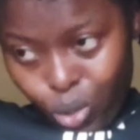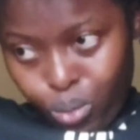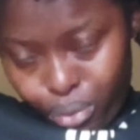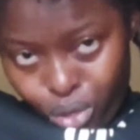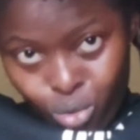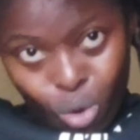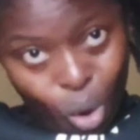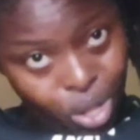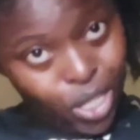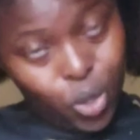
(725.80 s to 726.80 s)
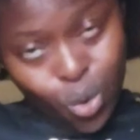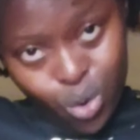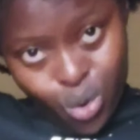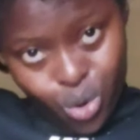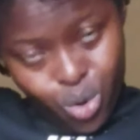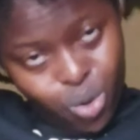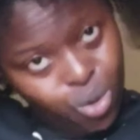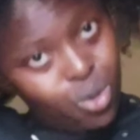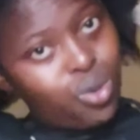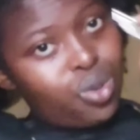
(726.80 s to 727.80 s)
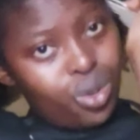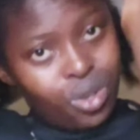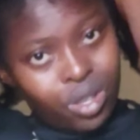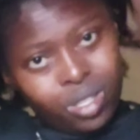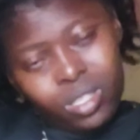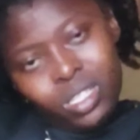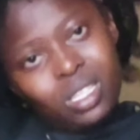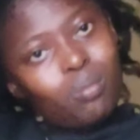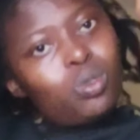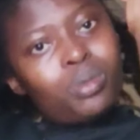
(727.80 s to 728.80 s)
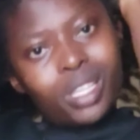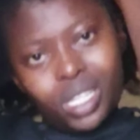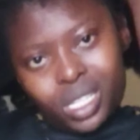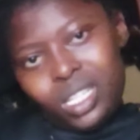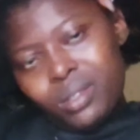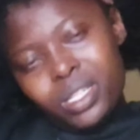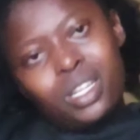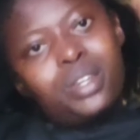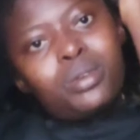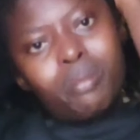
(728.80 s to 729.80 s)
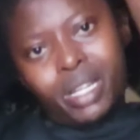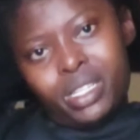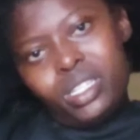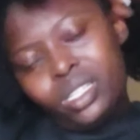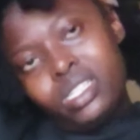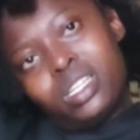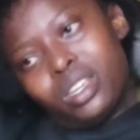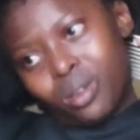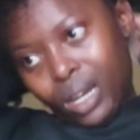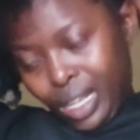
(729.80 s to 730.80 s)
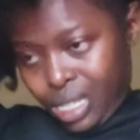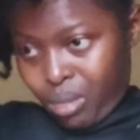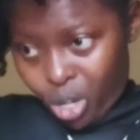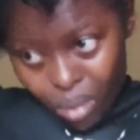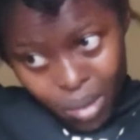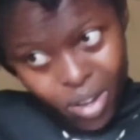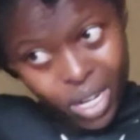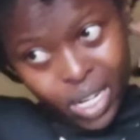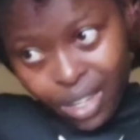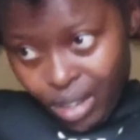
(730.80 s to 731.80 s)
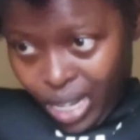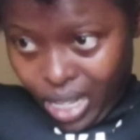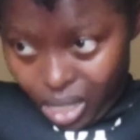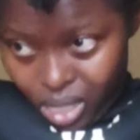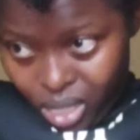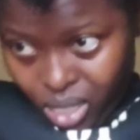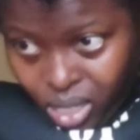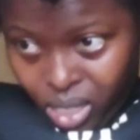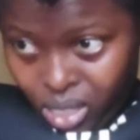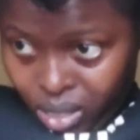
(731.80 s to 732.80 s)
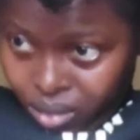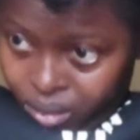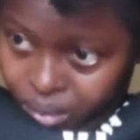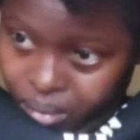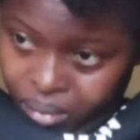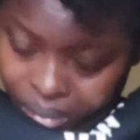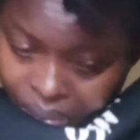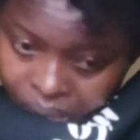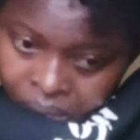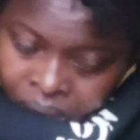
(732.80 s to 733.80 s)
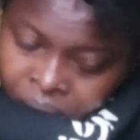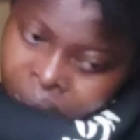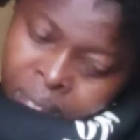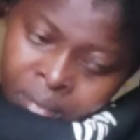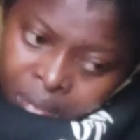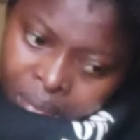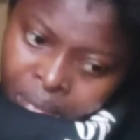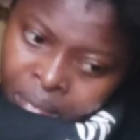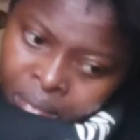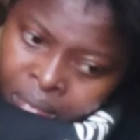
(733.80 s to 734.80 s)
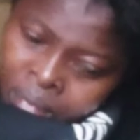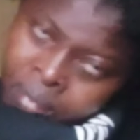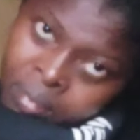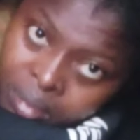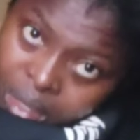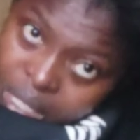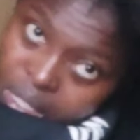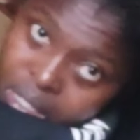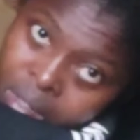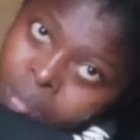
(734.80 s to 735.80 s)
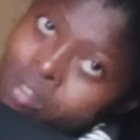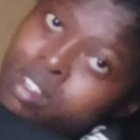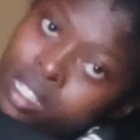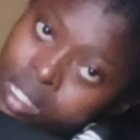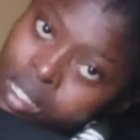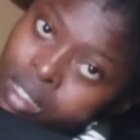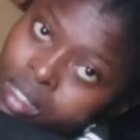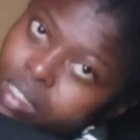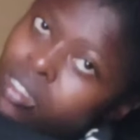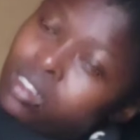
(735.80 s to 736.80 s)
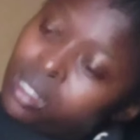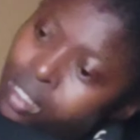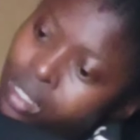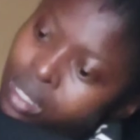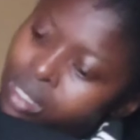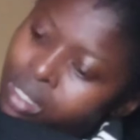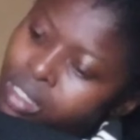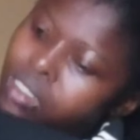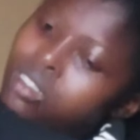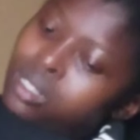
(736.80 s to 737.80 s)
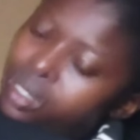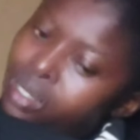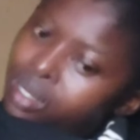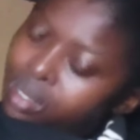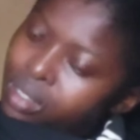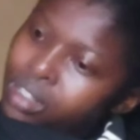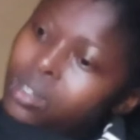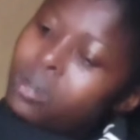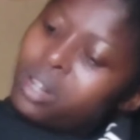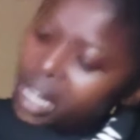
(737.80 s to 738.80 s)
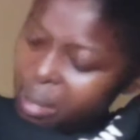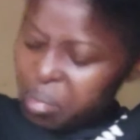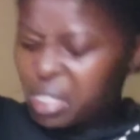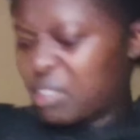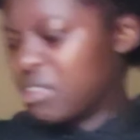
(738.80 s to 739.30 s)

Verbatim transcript: makeup simply because I didn't think it would be so serious. I know for my wedding, I also wanted to do my makeup, but that one, I just left it for someone else to do because I knew those are photos I would look